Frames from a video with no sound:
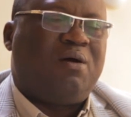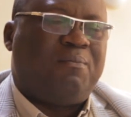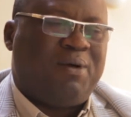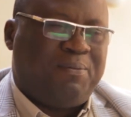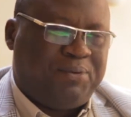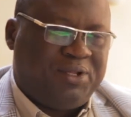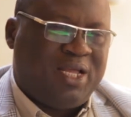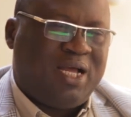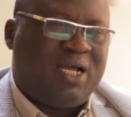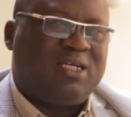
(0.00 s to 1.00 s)
My
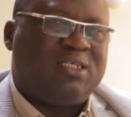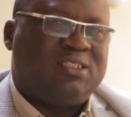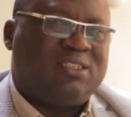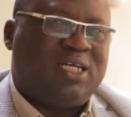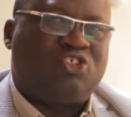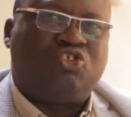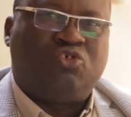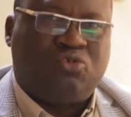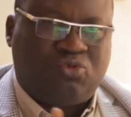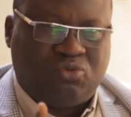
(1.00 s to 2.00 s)
prayer is that
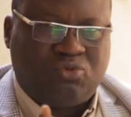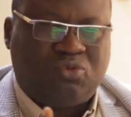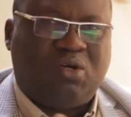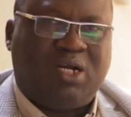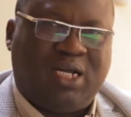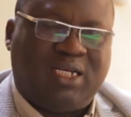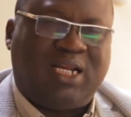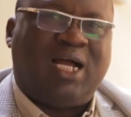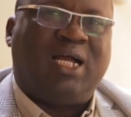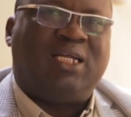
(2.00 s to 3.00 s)
you and
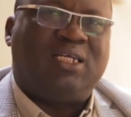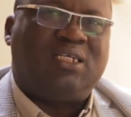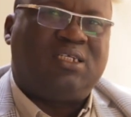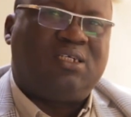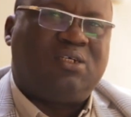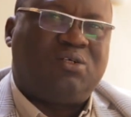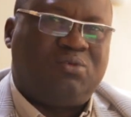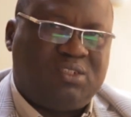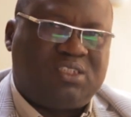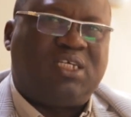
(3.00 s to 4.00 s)
I
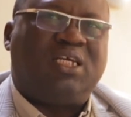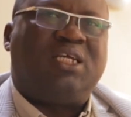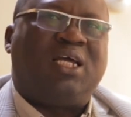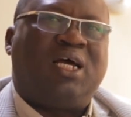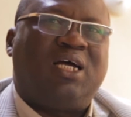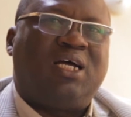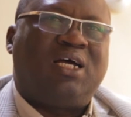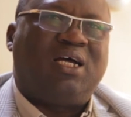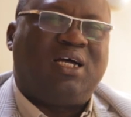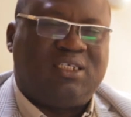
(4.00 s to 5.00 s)
will stay here
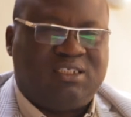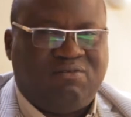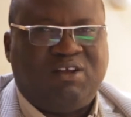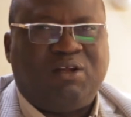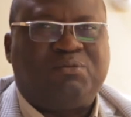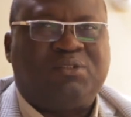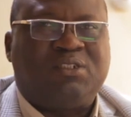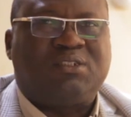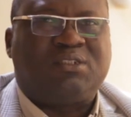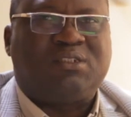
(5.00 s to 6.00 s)
and develop
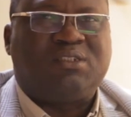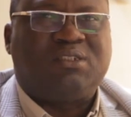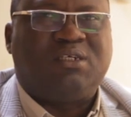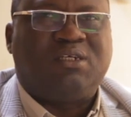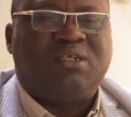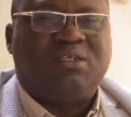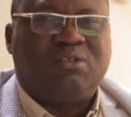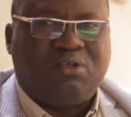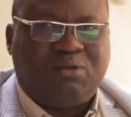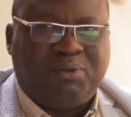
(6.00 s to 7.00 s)
things
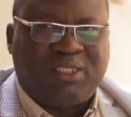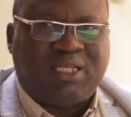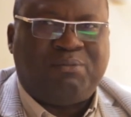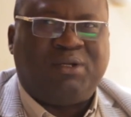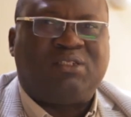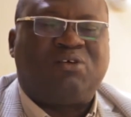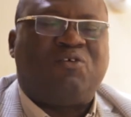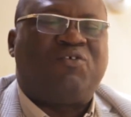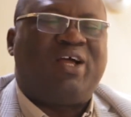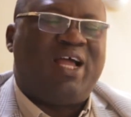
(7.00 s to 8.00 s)
to the betterment of
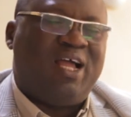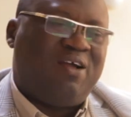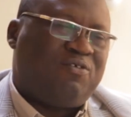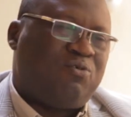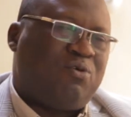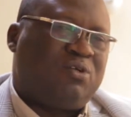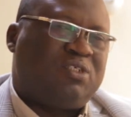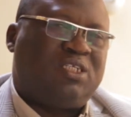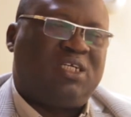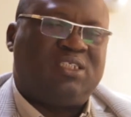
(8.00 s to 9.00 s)
everyone
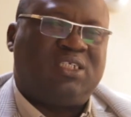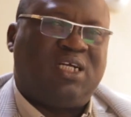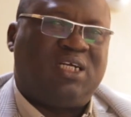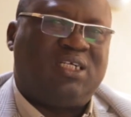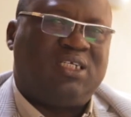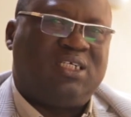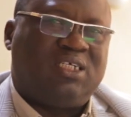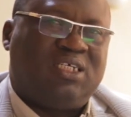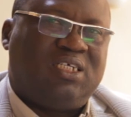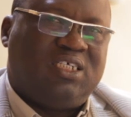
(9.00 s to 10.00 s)
in Nigeria.
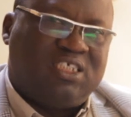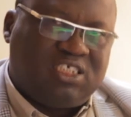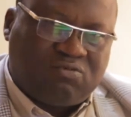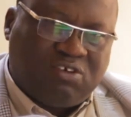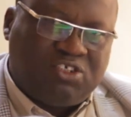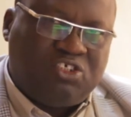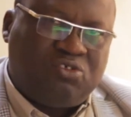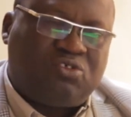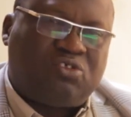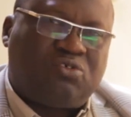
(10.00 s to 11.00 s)
It is for the
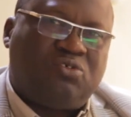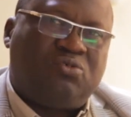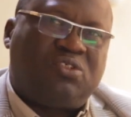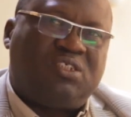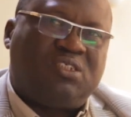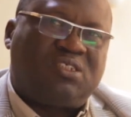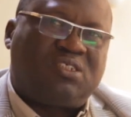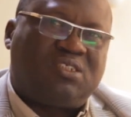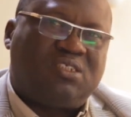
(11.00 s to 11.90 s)
youth to do things.